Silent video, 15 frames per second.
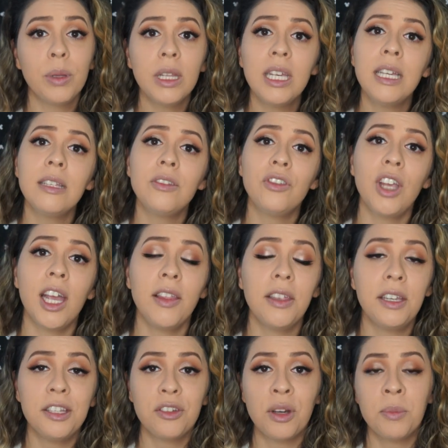please check the
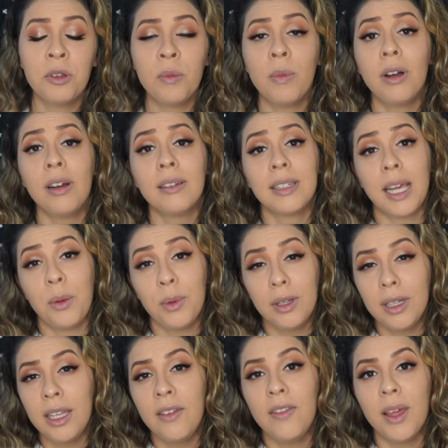description box. I
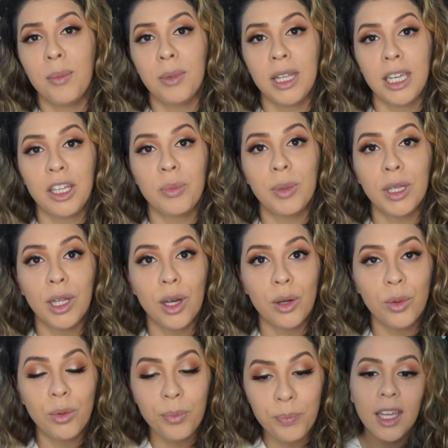will leave them linked
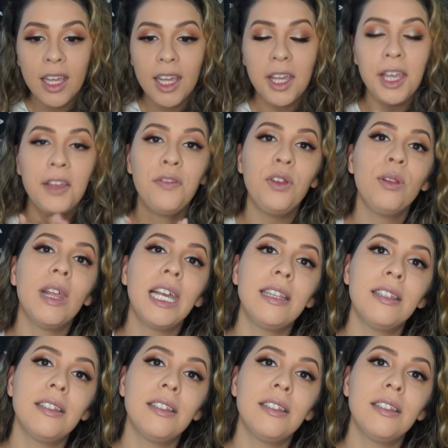below. If you like